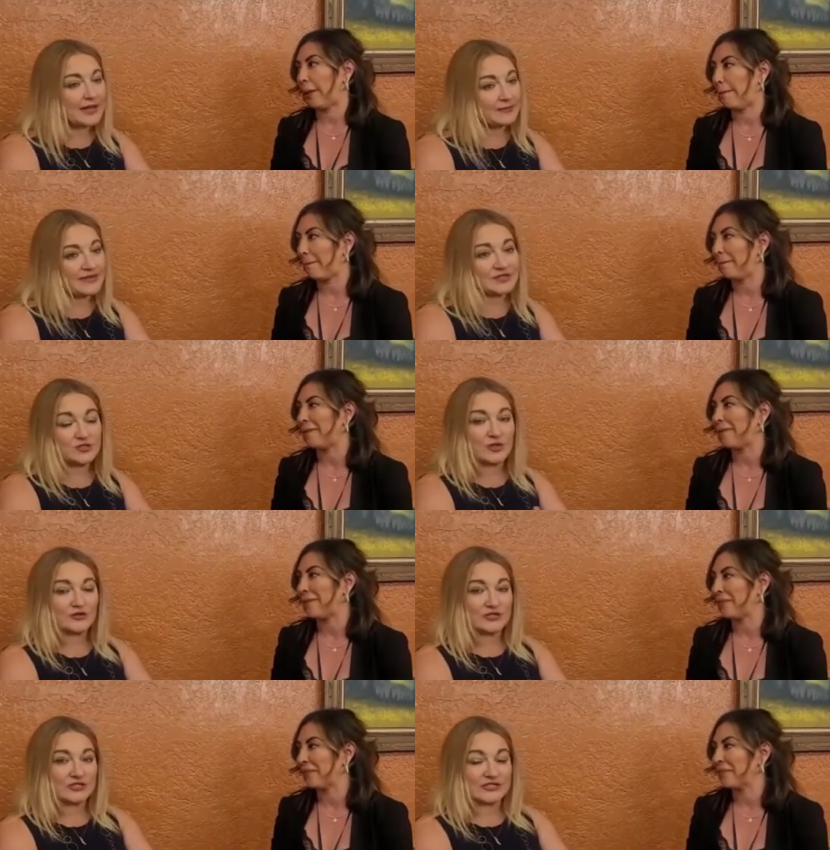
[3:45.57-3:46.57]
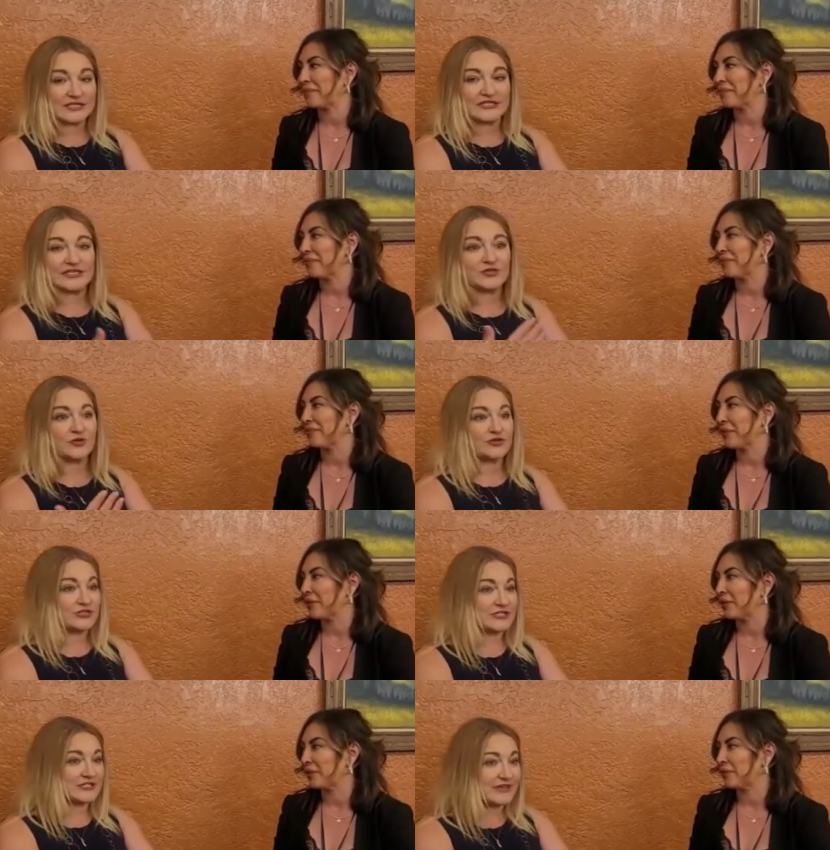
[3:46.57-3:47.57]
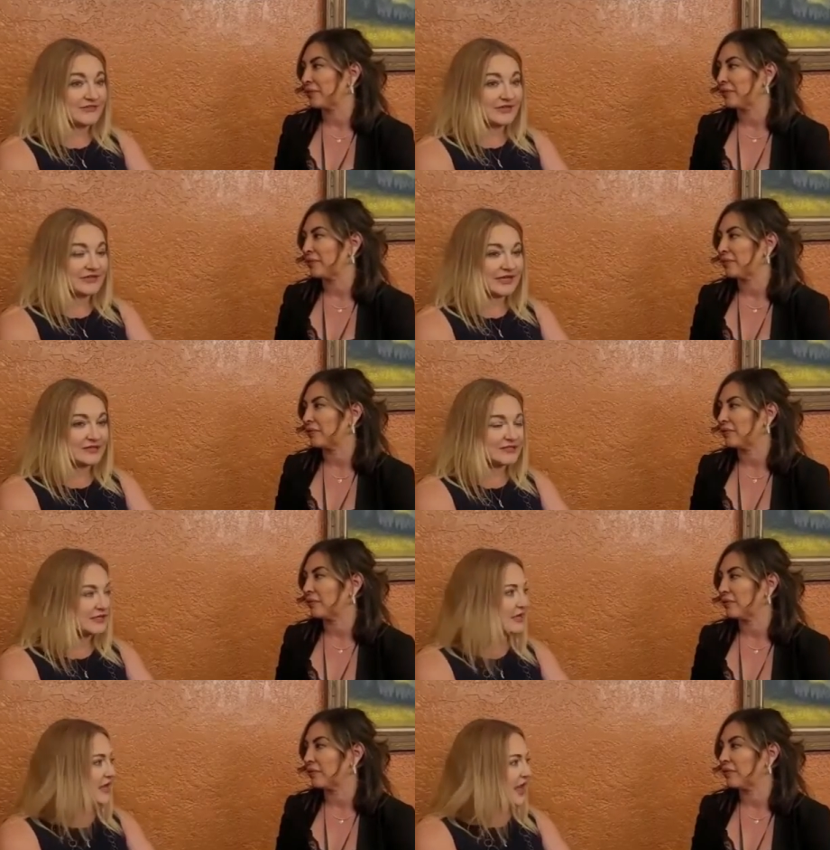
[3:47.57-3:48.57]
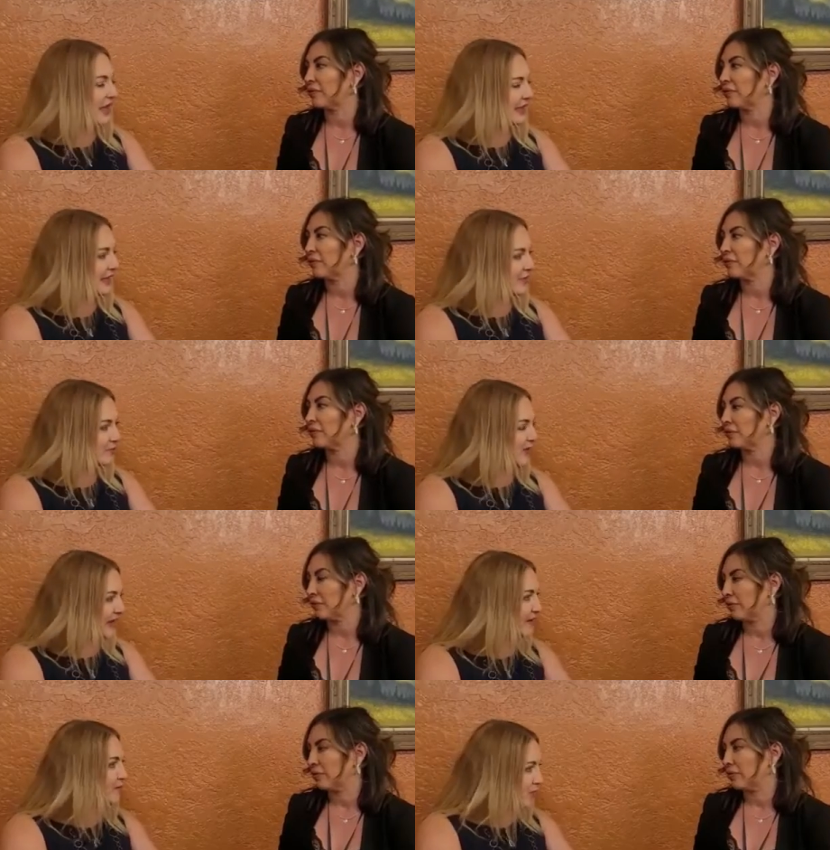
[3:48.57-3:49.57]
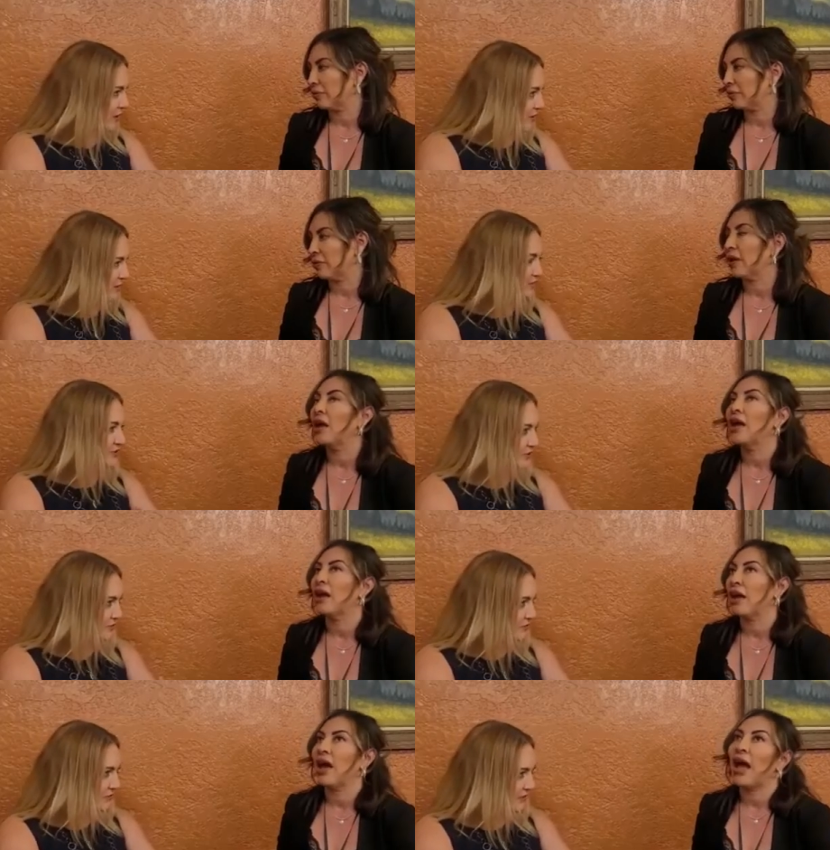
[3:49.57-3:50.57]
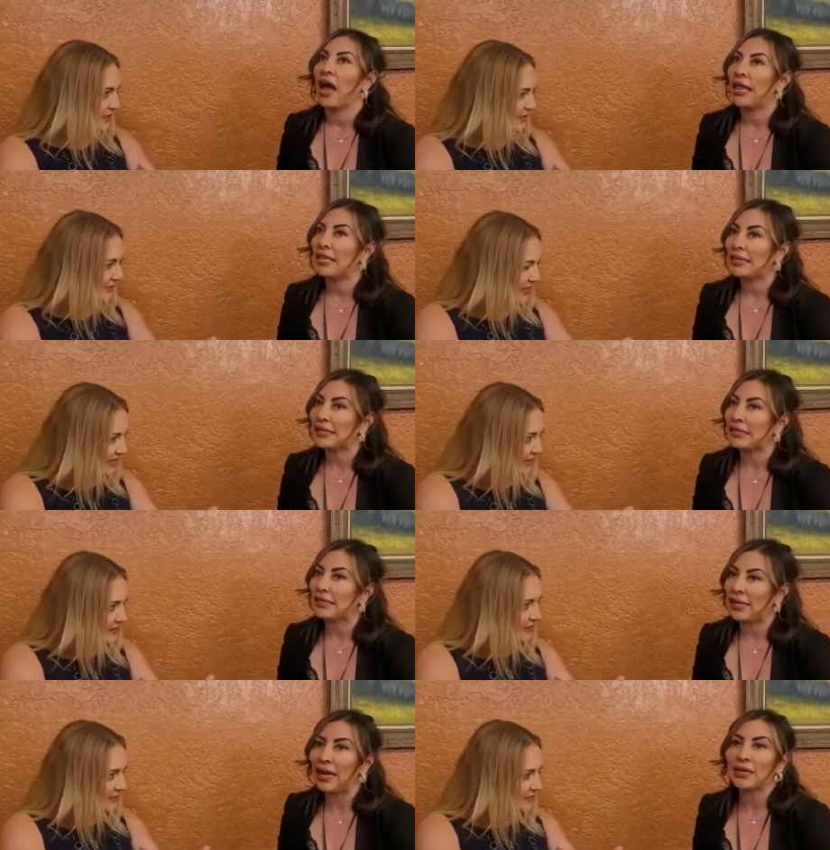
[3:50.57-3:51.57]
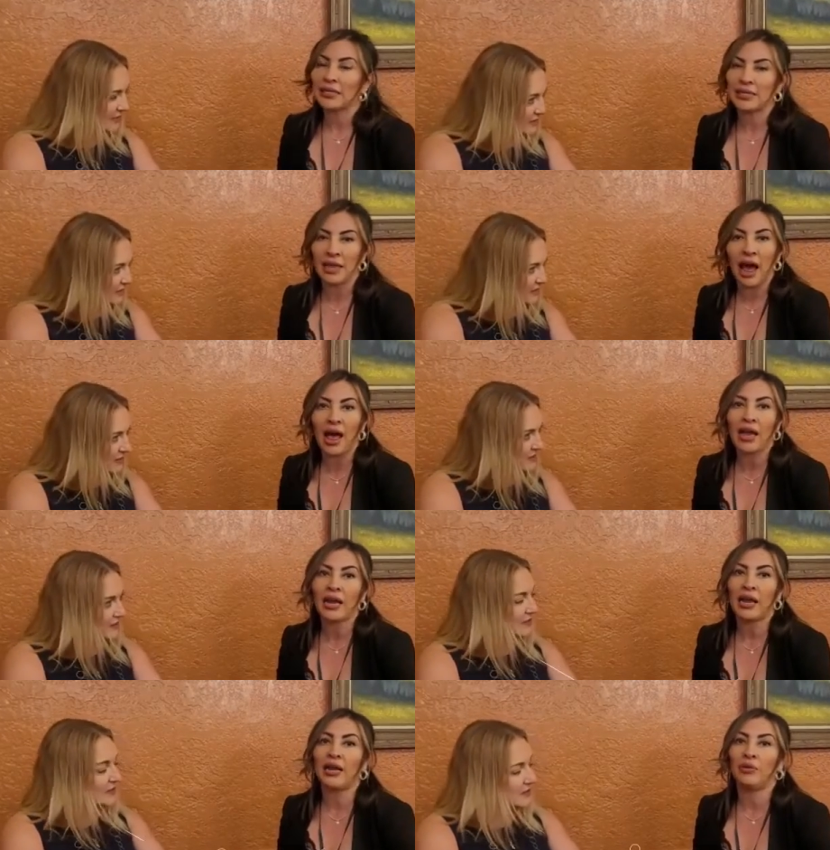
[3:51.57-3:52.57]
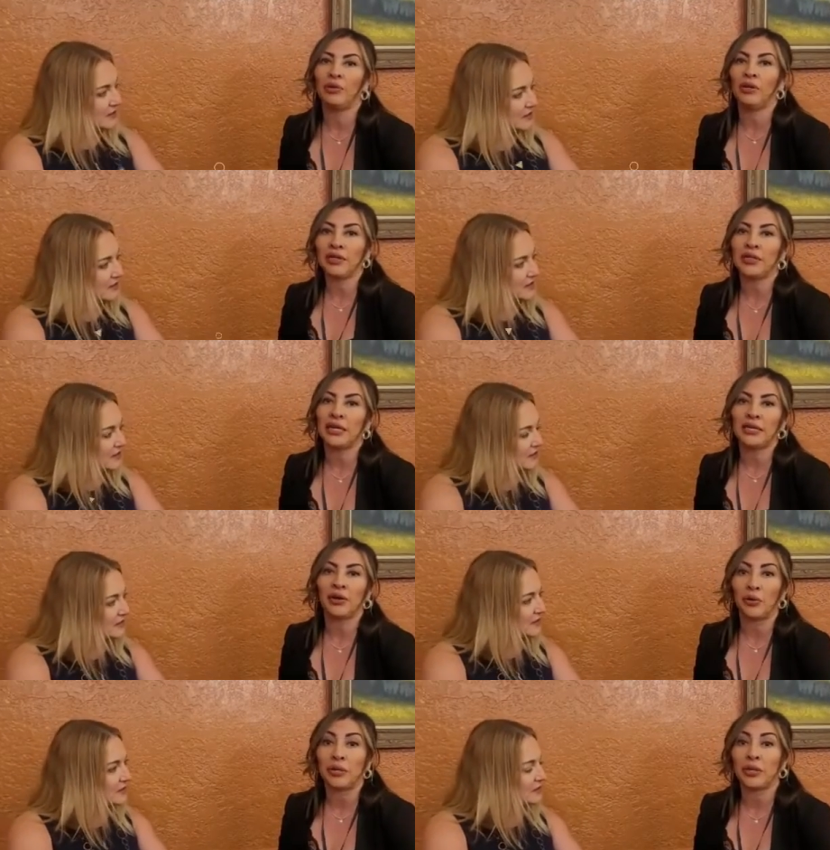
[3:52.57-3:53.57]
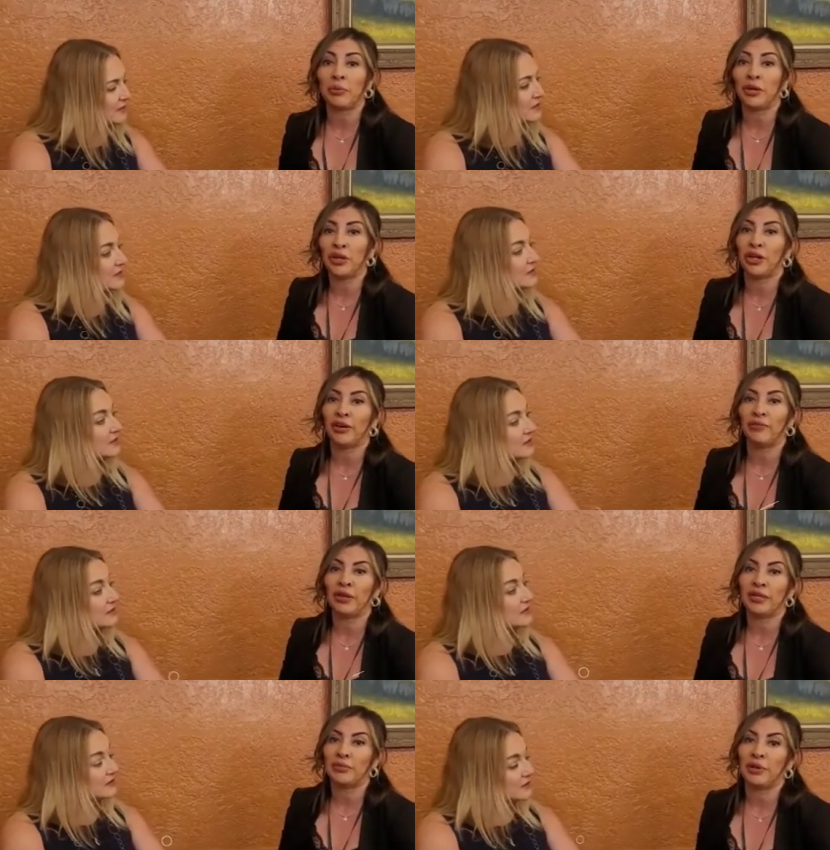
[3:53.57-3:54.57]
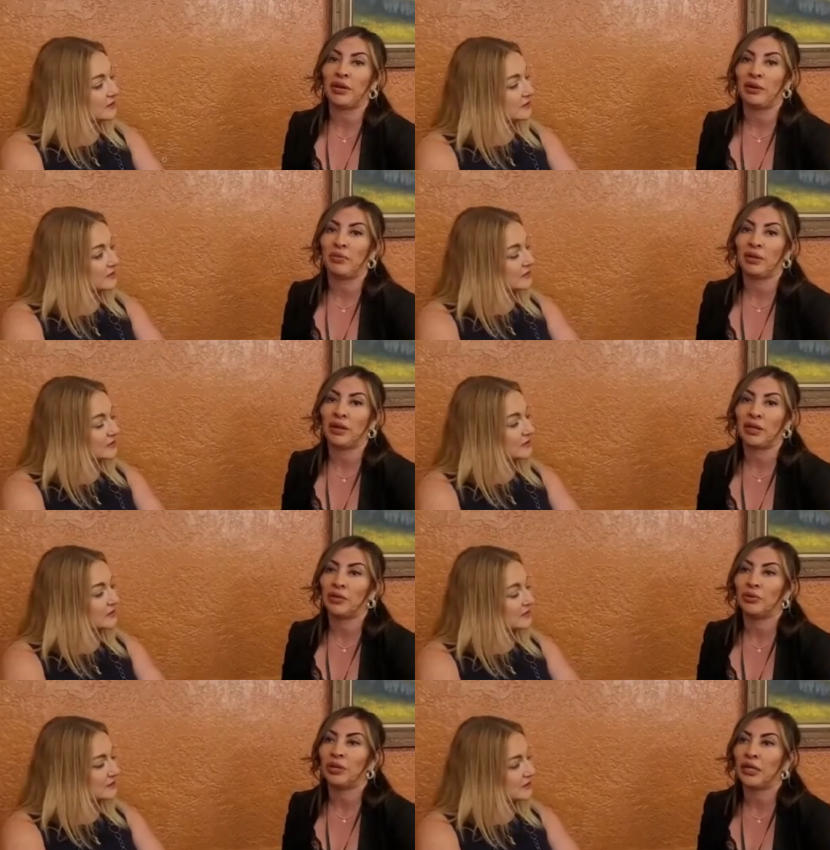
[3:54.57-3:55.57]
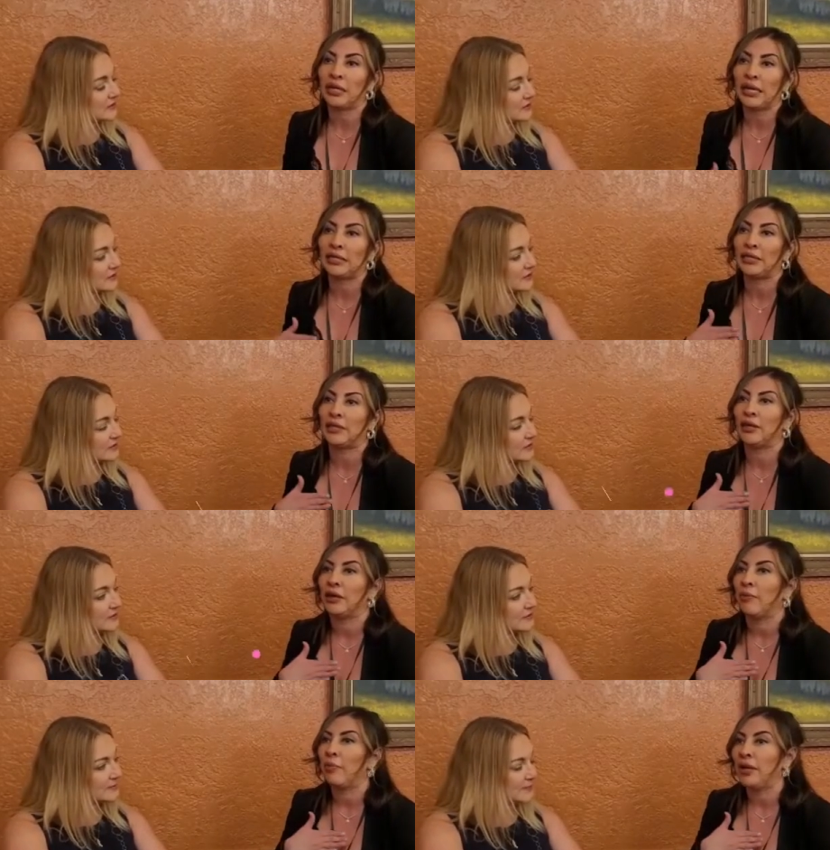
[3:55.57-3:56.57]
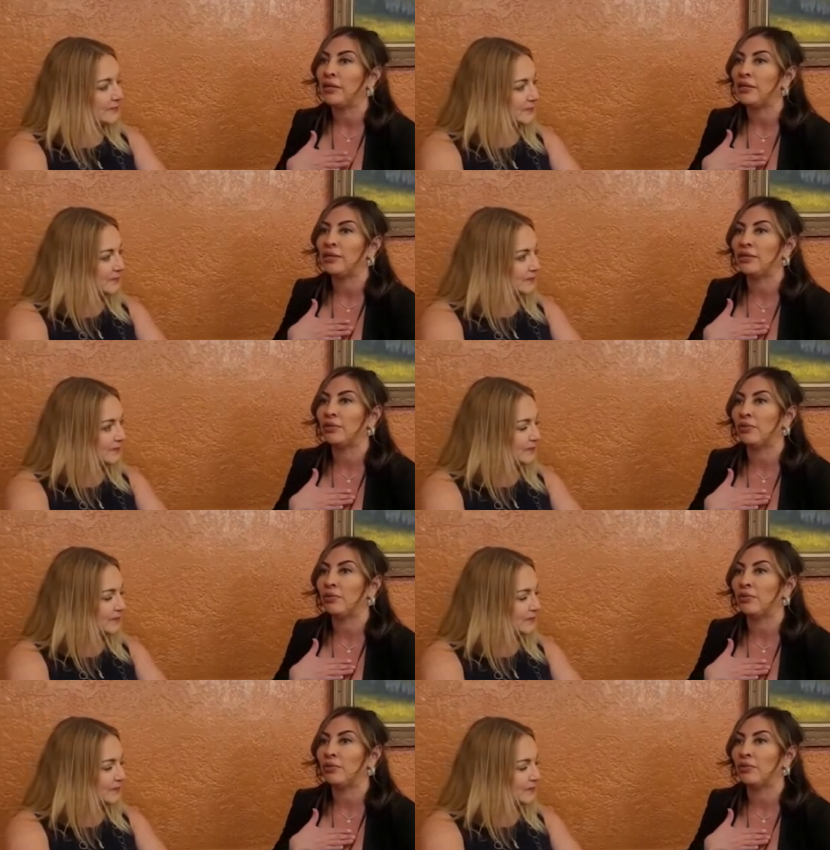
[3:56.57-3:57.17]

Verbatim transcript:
Speaker 1: might be 260, 270,000 and now they're paying more. Would you agree with that?
Speaker 2: Yes, that and real estate is always going to be a good investment. I mean, that's really like the best